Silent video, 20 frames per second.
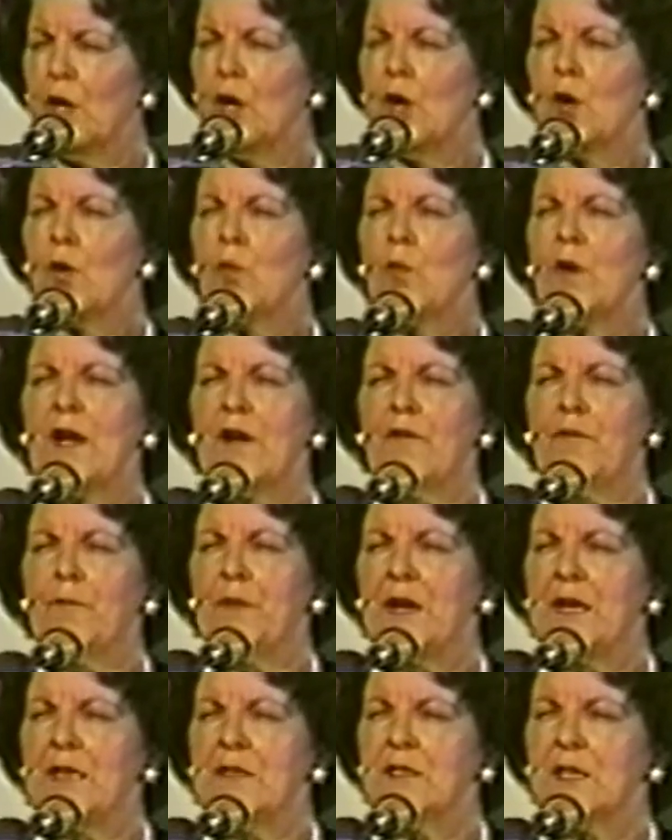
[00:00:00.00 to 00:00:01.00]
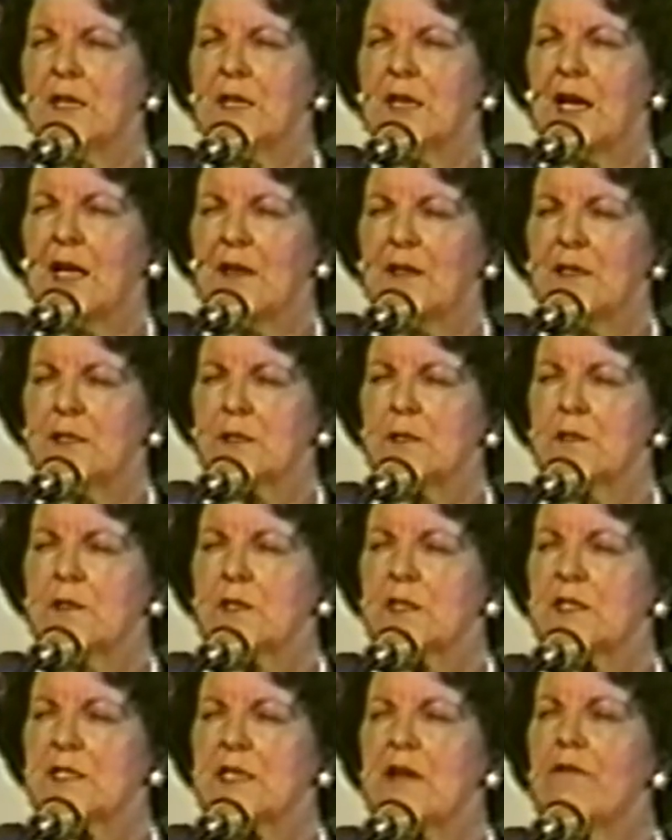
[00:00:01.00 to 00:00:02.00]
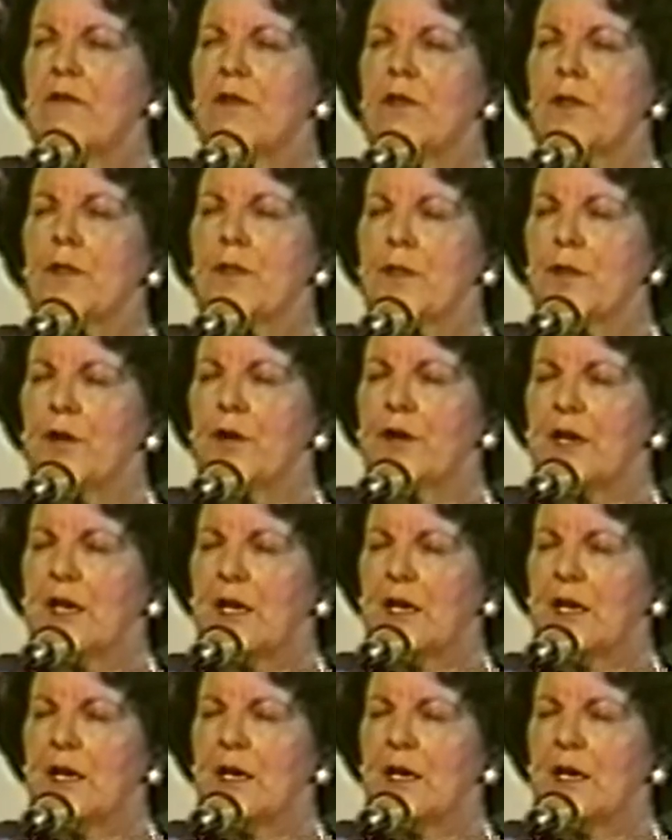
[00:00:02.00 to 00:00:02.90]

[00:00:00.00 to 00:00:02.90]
We have been together since 7:30